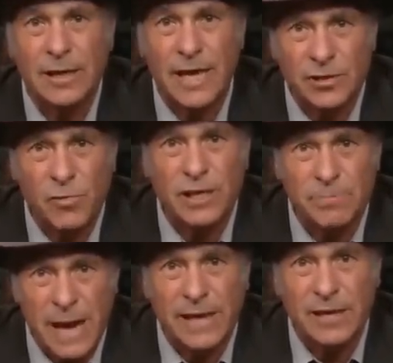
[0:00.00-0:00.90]
That's why
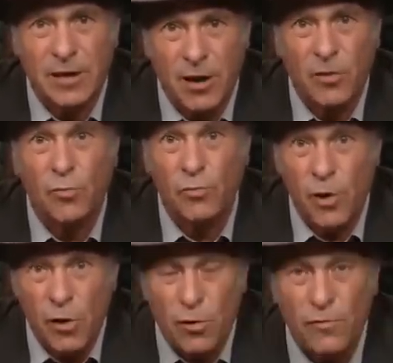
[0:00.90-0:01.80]
he's backing Karl
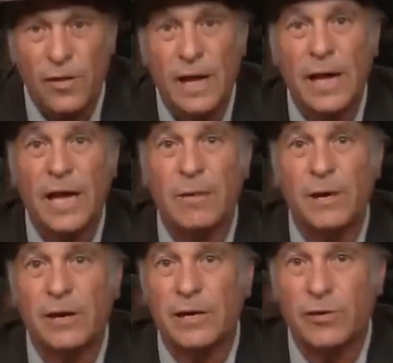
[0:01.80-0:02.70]
Rove and
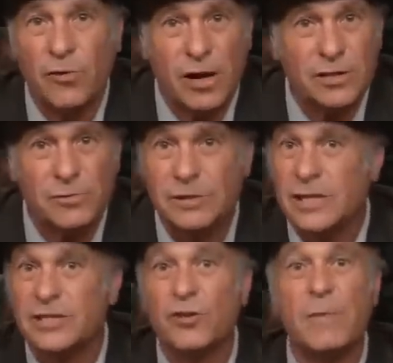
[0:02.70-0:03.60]
American Crossroads,
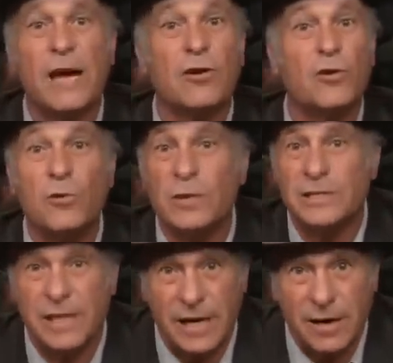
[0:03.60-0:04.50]
because no matter who
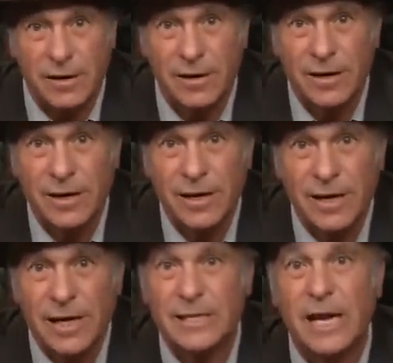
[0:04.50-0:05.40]
is there,
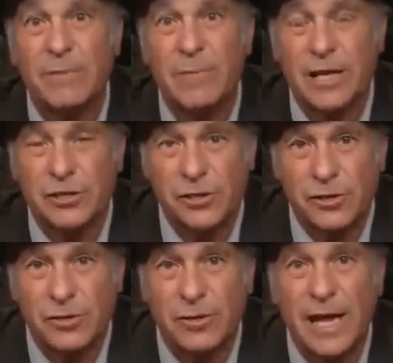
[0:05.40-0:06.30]
he's got to make
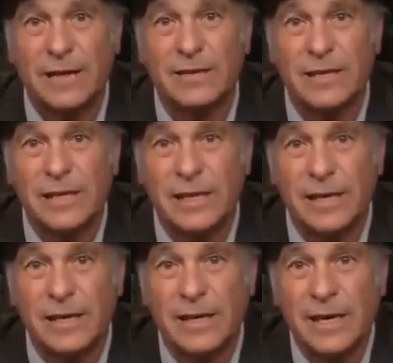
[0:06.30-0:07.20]
sure that the
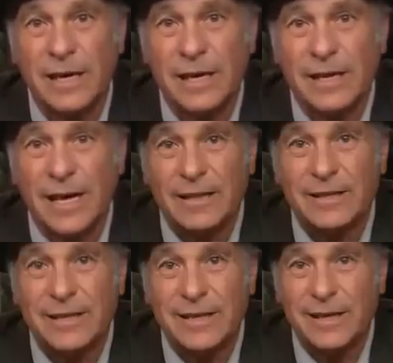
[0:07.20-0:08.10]
uh,
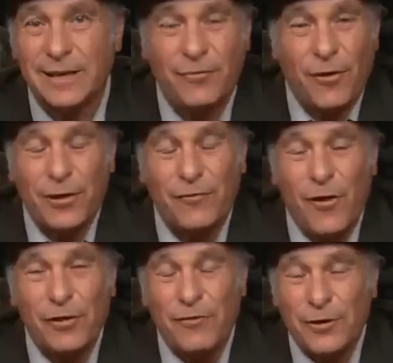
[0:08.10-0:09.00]
that the if all if all the